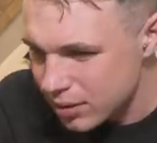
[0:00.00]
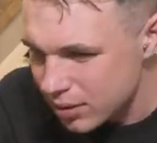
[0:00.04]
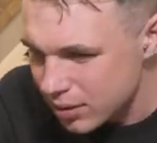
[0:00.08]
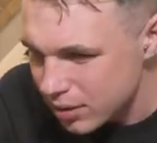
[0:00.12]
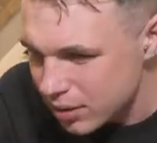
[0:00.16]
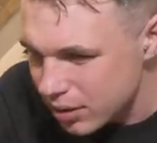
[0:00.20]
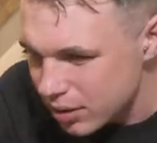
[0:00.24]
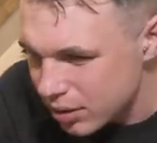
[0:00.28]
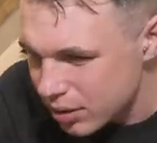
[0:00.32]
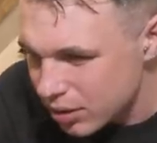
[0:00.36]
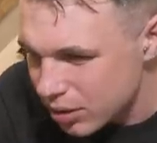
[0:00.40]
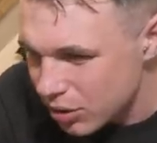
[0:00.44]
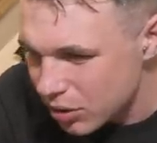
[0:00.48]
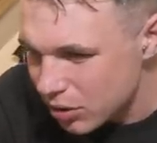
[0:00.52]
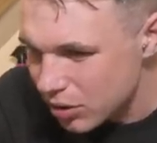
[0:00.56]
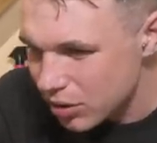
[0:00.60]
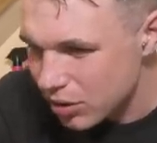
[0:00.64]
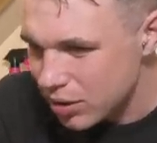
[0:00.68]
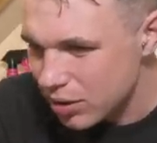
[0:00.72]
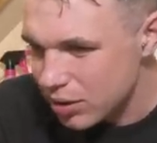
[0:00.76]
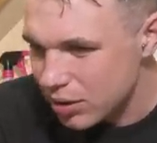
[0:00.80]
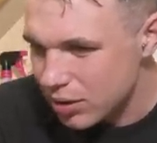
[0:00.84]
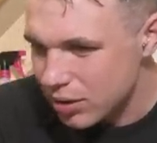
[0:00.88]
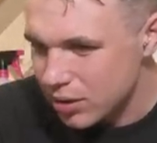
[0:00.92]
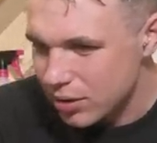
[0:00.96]

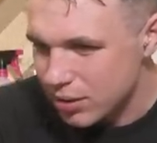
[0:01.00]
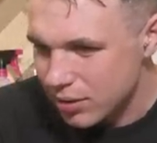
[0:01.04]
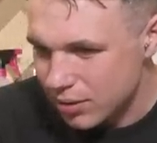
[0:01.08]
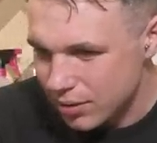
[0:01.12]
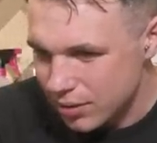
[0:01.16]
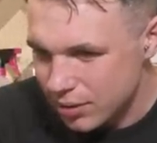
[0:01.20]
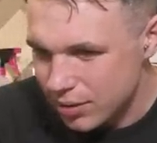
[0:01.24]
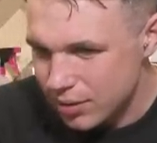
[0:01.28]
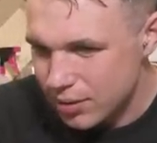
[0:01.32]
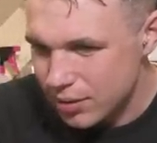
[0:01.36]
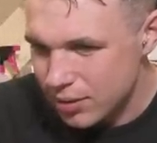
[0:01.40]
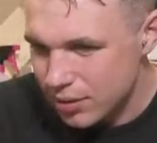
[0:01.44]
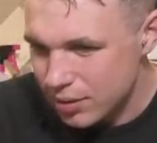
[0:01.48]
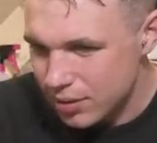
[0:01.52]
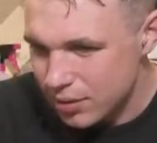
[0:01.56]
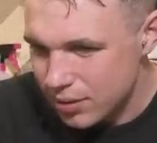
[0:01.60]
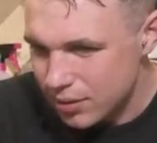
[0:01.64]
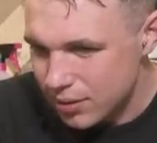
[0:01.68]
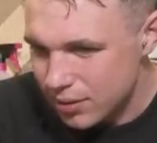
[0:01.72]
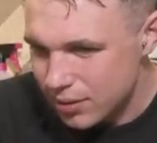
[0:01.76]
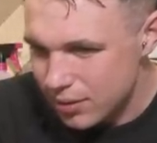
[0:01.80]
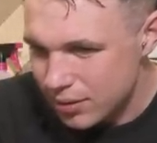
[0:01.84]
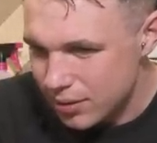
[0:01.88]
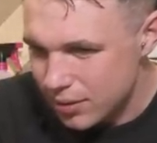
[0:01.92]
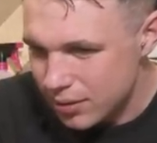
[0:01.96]

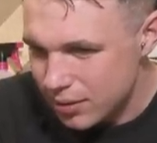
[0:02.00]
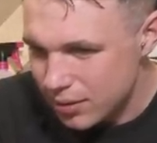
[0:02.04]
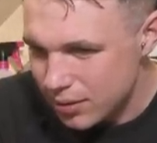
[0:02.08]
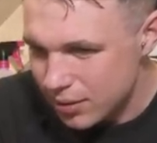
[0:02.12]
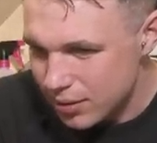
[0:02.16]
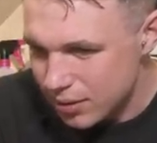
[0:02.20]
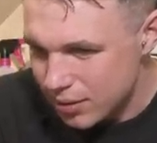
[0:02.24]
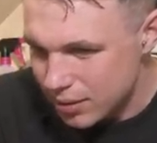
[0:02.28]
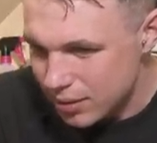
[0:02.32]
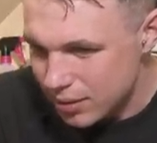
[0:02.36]
This person isn't speaking.